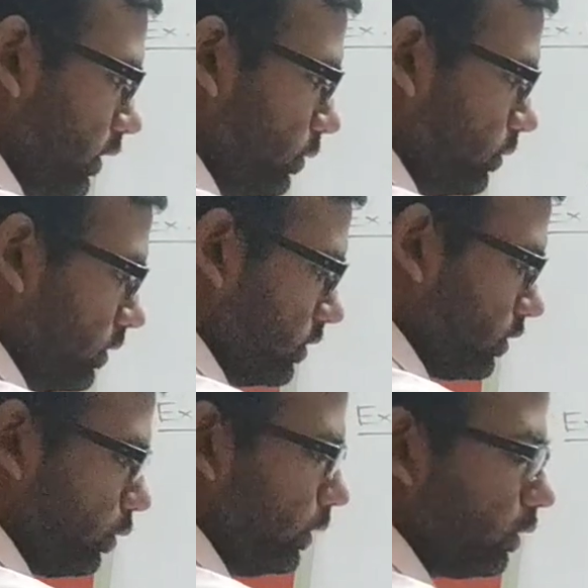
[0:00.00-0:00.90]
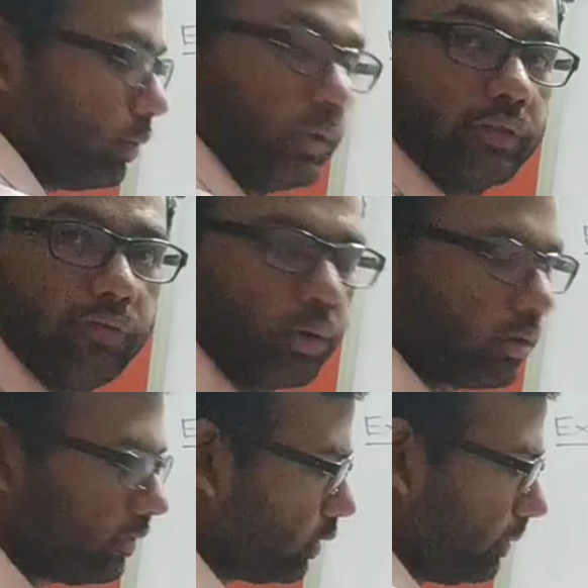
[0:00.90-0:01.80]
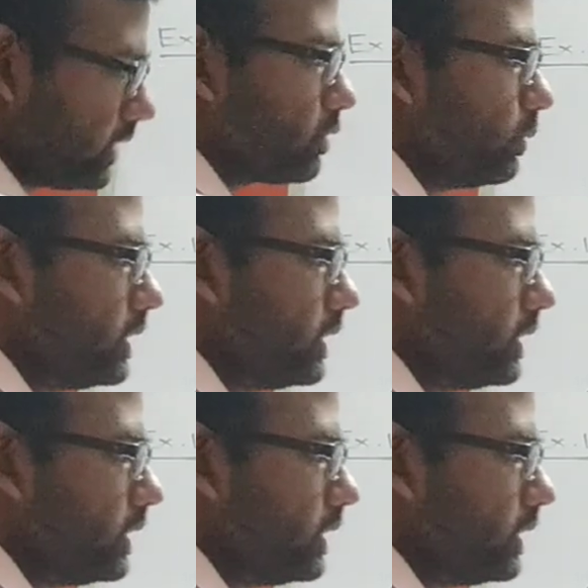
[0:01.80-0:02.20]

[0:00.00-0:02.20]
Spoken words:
2. So 2 into 2 is 4. 4 plus 2